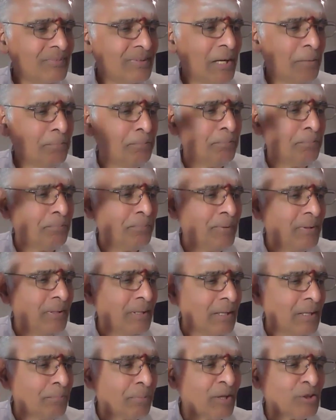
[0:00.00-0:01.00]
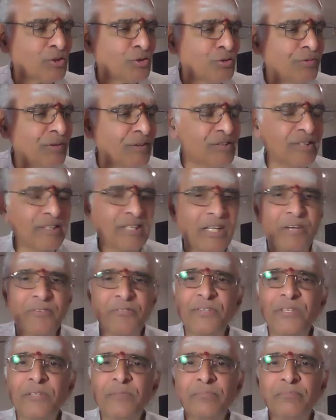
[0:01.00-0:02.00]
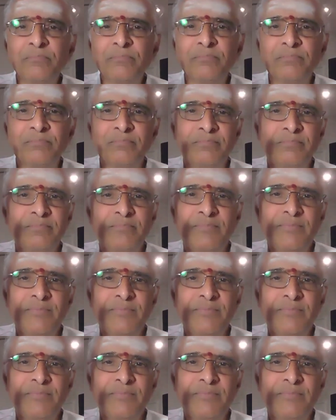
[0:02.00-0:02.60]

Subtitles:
Na prasvasitavyam.